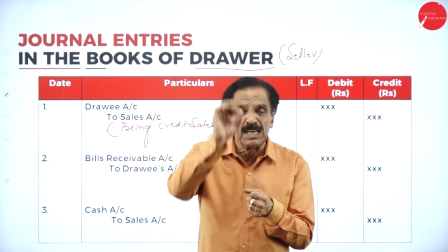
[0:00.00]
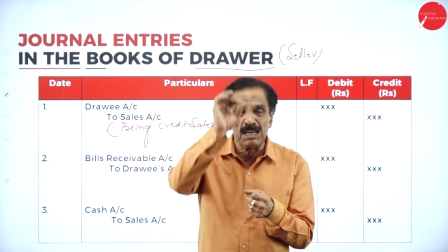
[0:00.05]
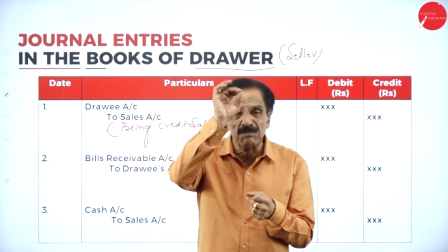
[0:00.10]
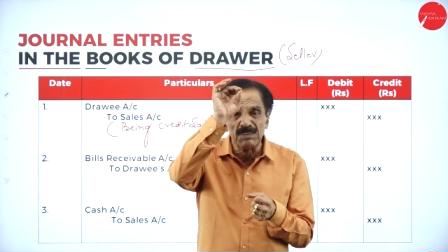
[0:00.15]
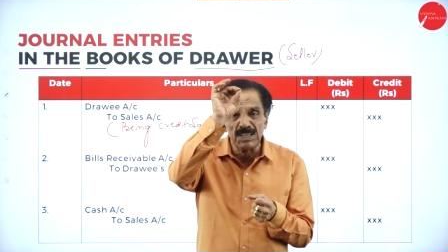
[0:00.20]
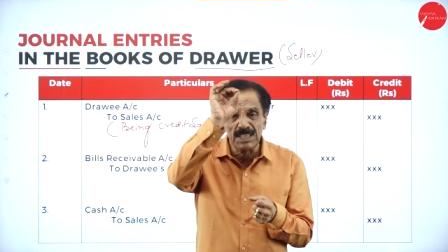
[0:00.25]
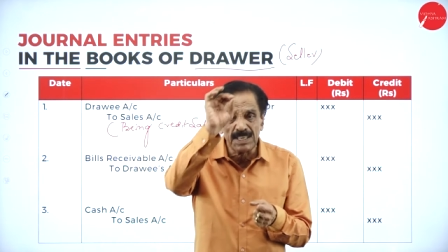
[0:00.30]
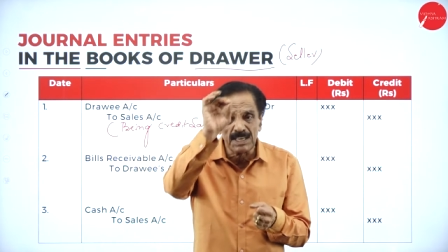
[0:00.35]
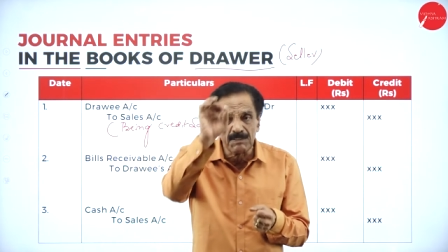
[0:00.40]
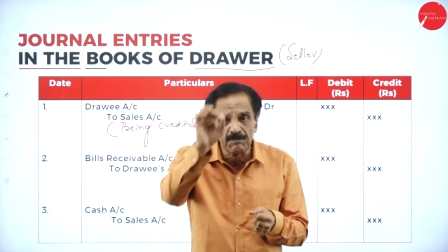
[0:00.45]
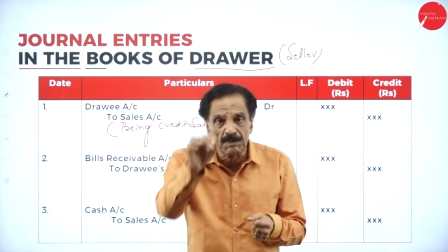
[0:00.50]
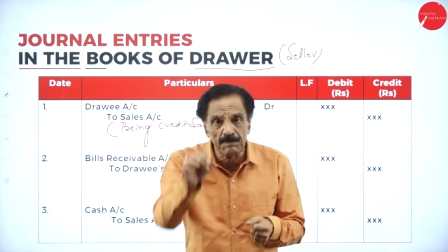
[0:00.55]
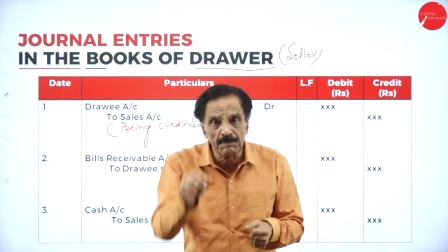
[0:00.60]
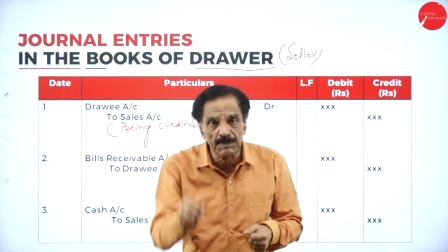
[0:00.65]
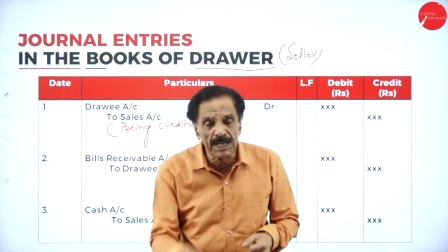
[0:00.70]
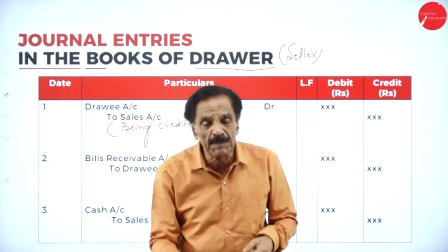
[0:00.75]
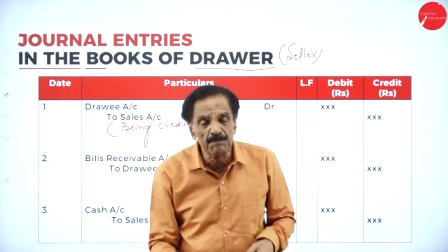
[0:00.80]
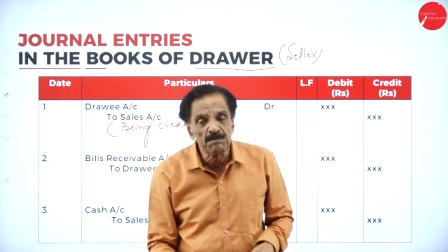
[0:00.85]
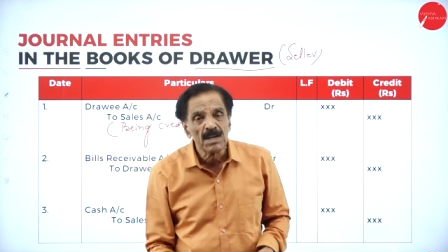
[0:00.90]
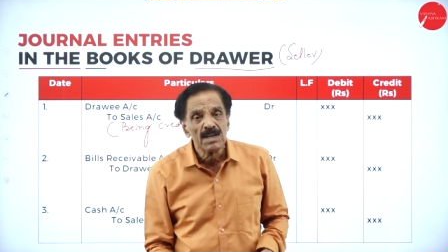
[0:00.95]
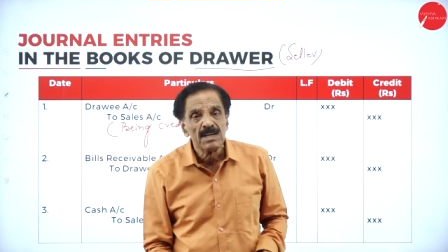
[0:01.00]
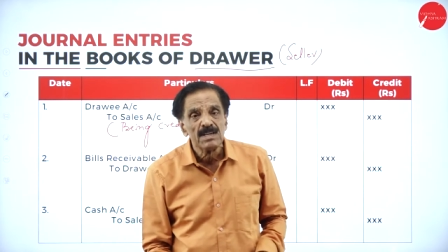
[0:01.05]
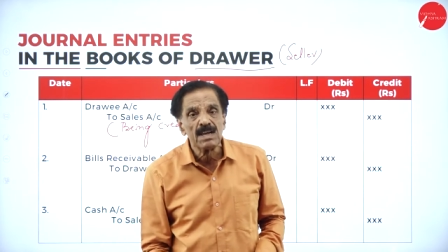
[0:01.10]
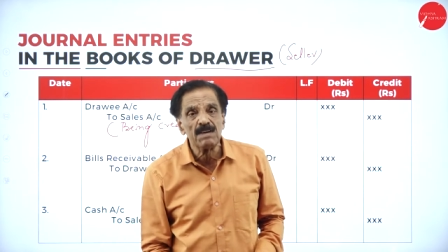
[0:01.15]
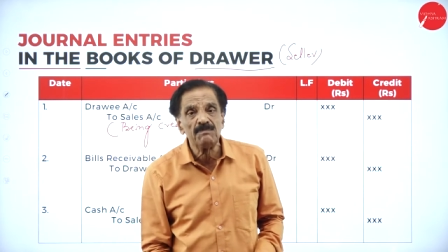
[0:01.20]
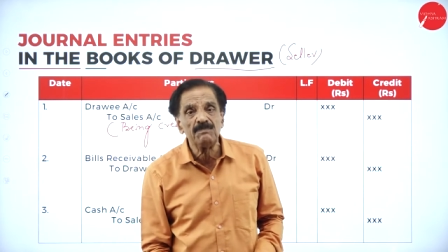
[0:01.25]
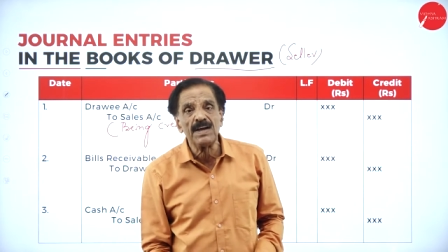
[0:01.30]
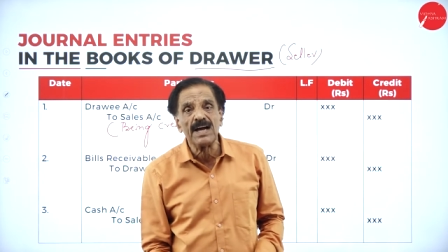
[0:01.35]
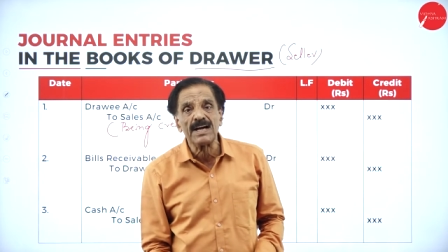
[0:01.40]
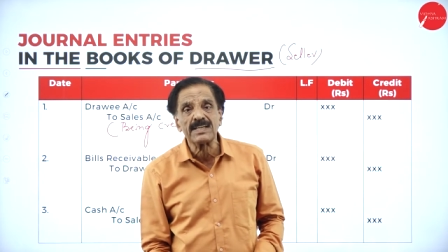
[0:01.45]
everything will be
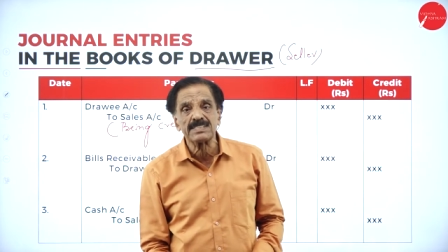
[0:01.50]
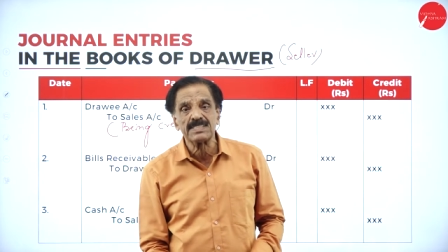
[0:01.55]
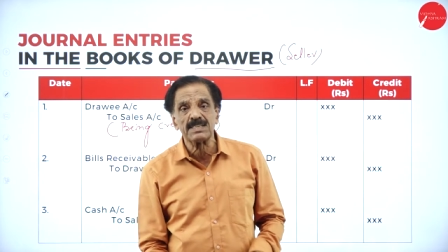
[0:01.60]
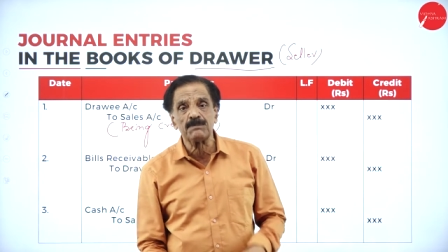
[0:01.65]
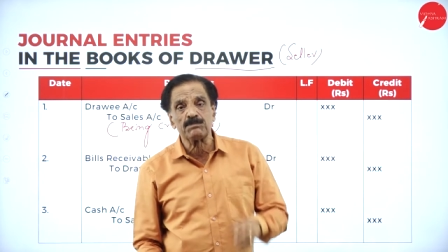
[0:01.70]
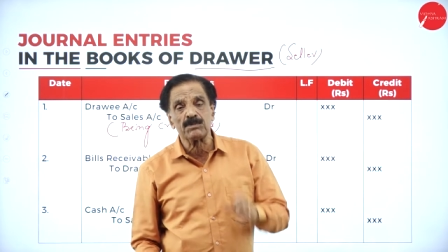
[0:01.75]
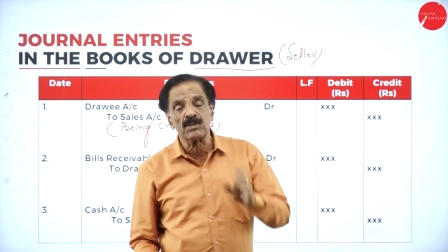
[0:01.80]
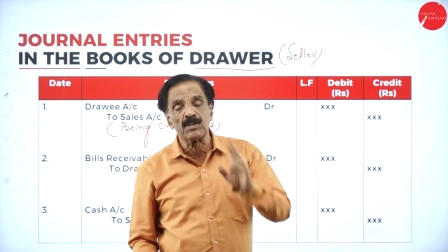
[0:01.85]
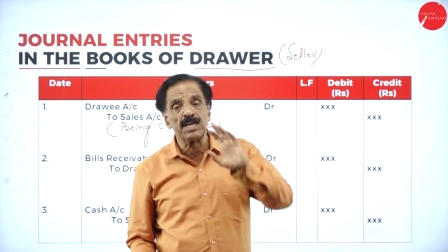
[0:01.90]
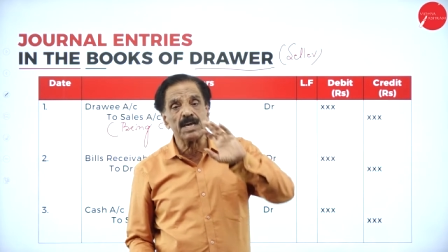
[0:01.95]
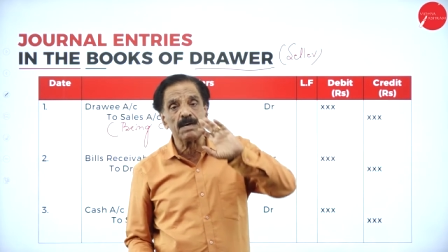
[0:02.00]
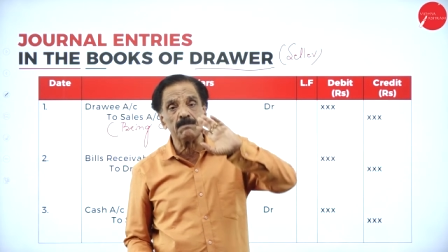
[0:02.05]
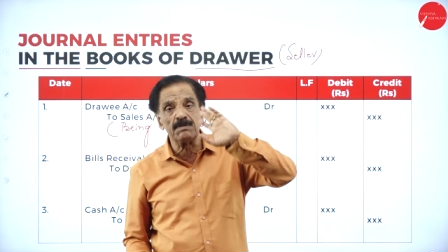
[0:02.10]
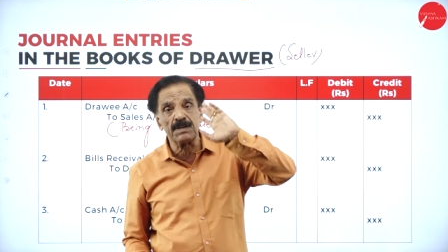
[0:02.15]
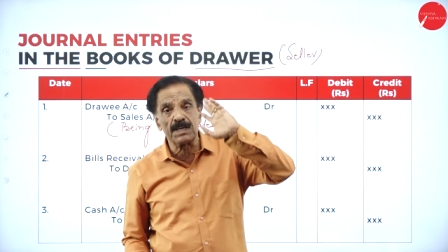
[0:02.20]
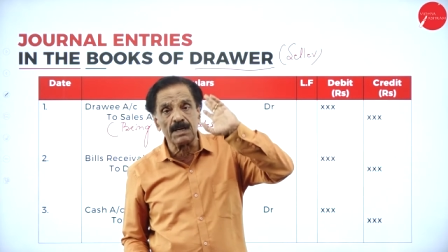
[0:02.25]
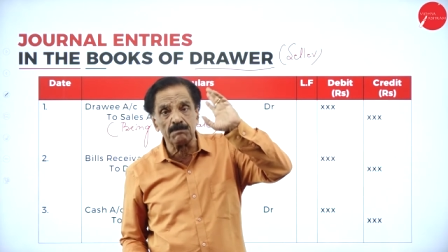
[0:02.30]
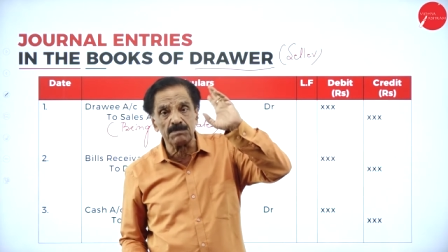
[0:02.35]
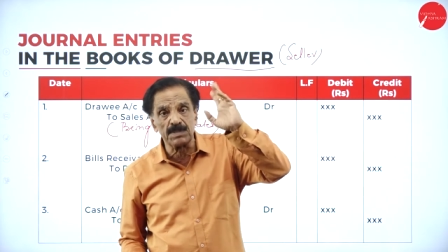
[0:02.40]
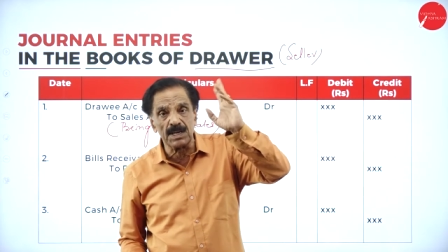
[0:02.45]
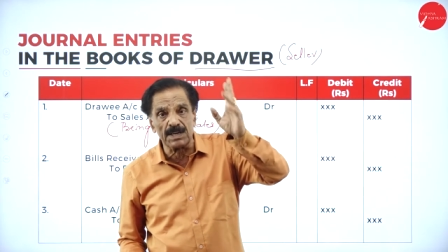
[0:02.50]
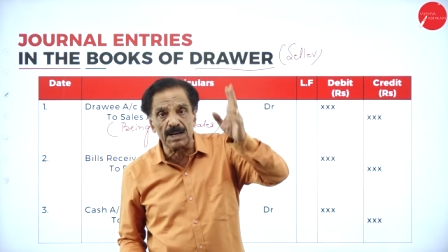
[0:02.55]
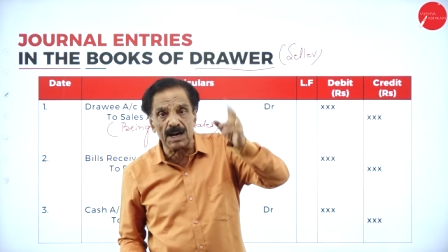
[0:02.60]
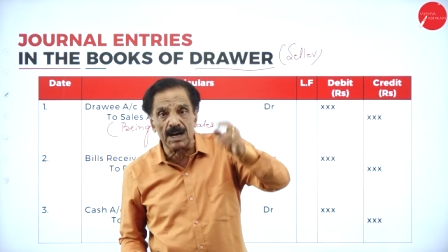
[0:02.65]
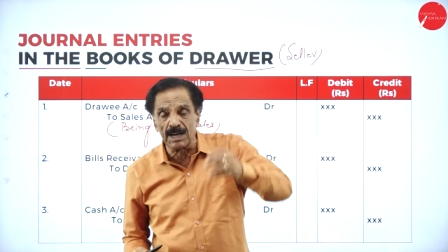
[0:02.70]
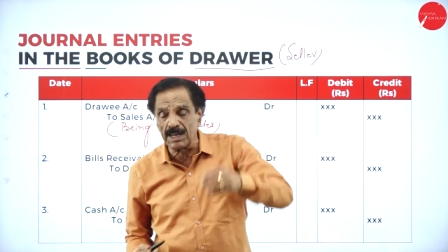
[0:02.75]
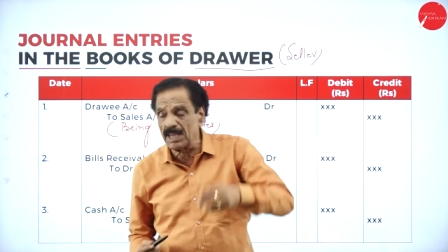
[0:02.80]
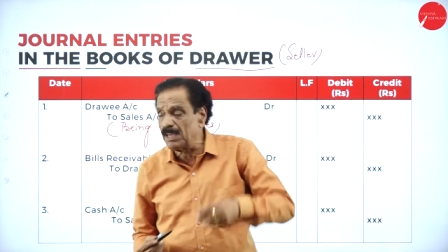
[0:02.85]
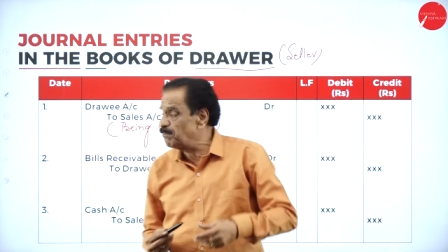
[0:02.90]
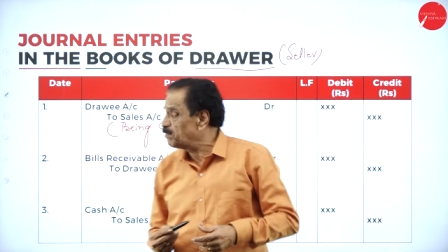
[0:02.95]
If he accept, now he become the
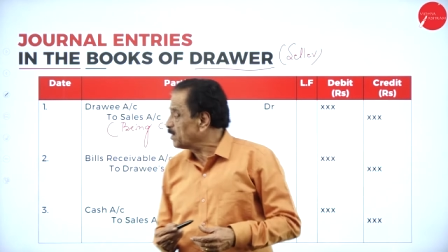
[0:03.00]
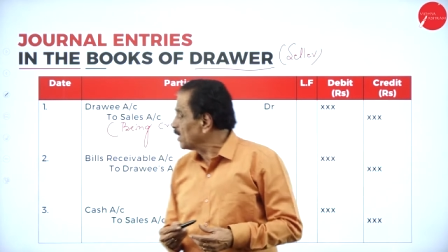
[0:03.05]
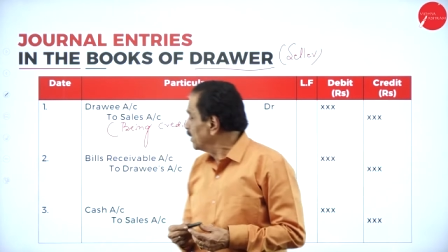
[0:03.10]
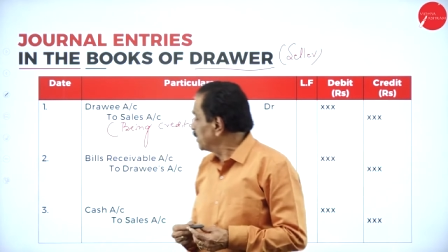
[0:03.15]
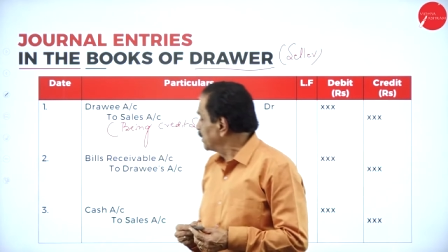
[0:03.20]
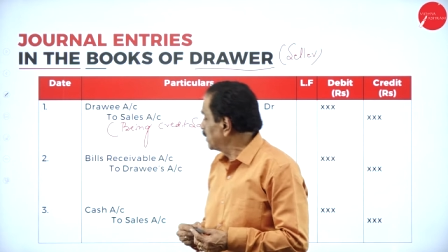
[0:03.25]
drawee.